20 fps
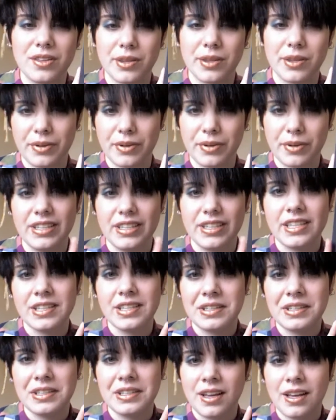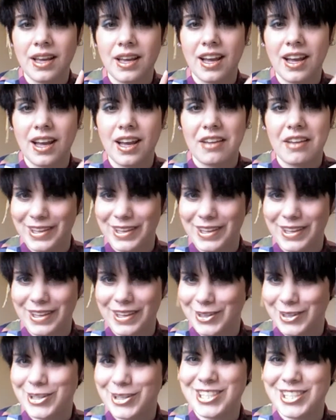the read. If you can get
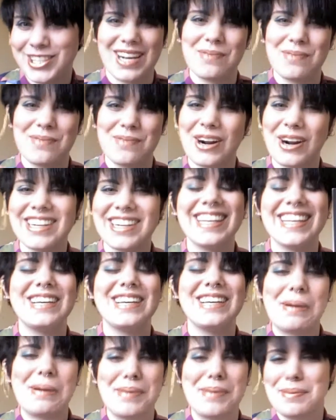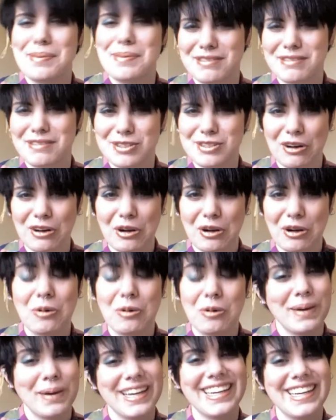through the second part, it might be a bit of a struggle,
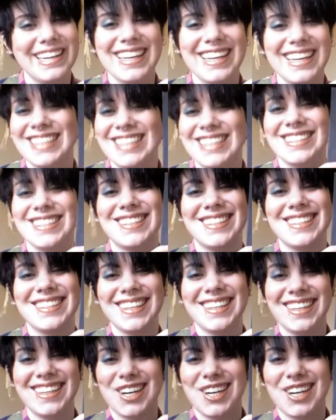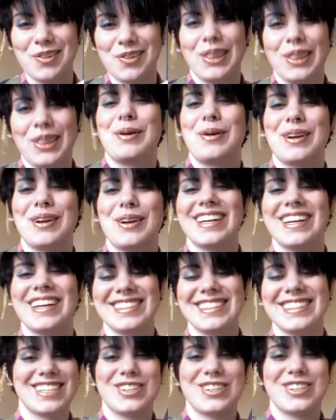but it is really worth it. It's a
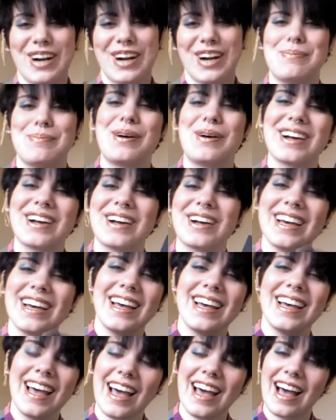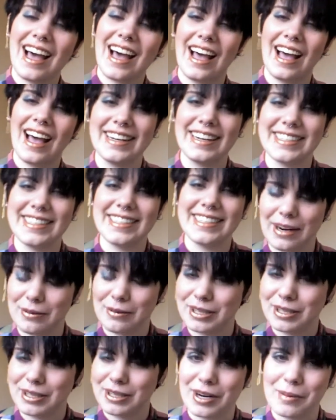great book, and I
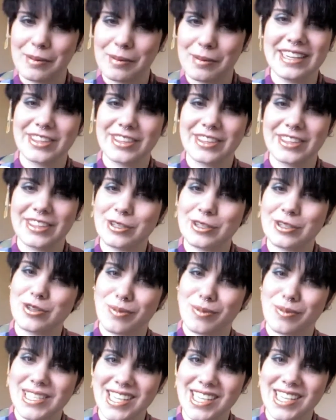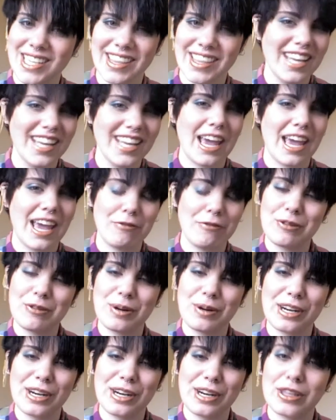really recommend it. There's a reason that
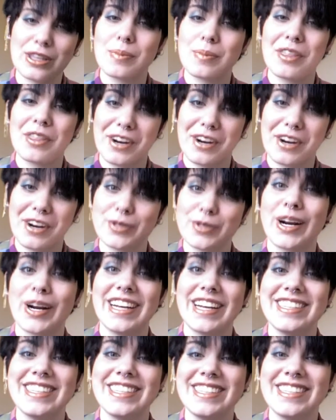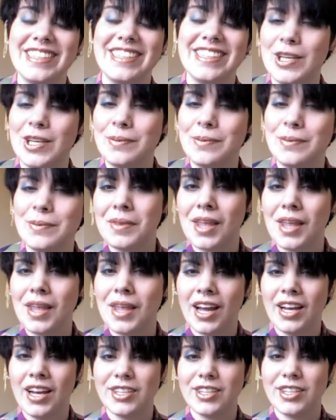everyone and their mother has read
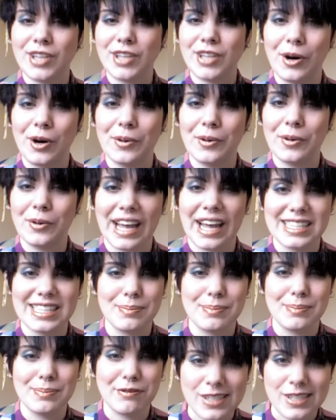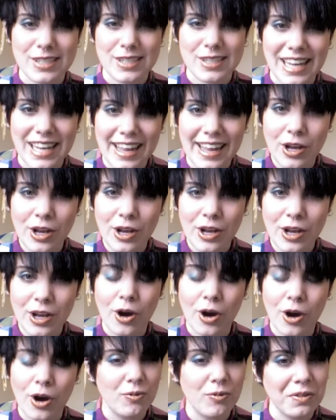it. So that's me for today.
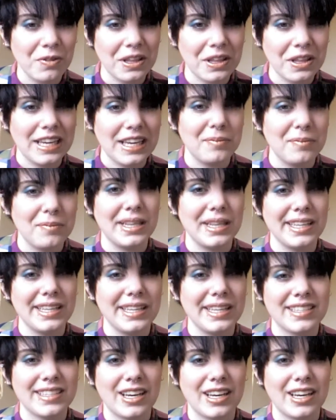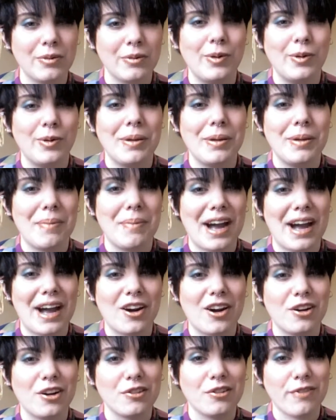Hopefully Melissa will be back
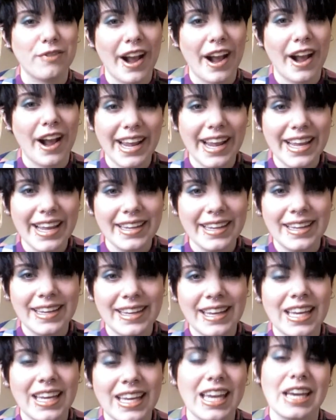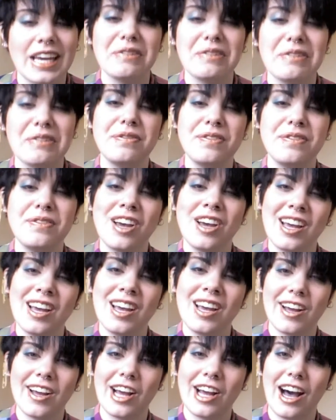on Friday if
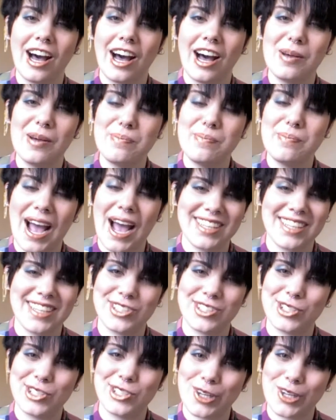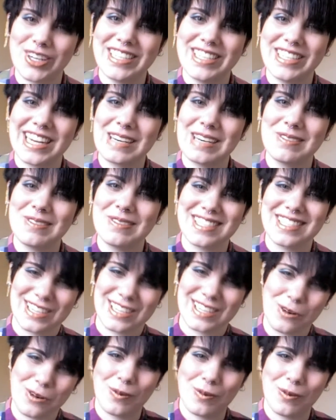master's degree stuff doesn't
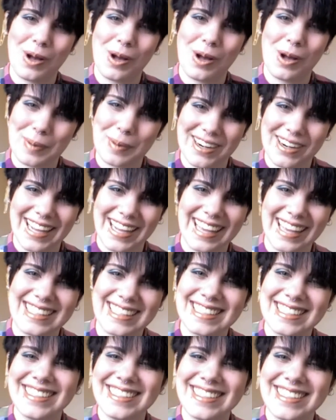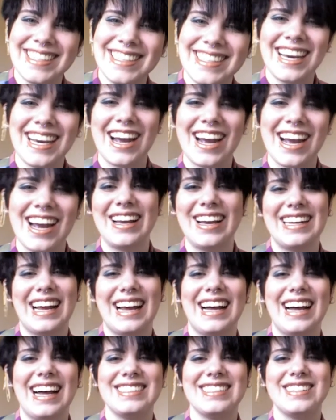overwhelm her again. Alright,
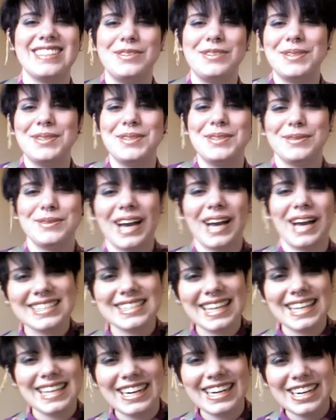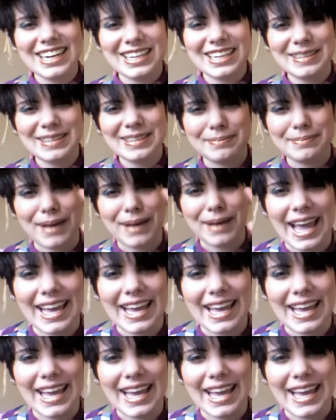see you guys later. Bye.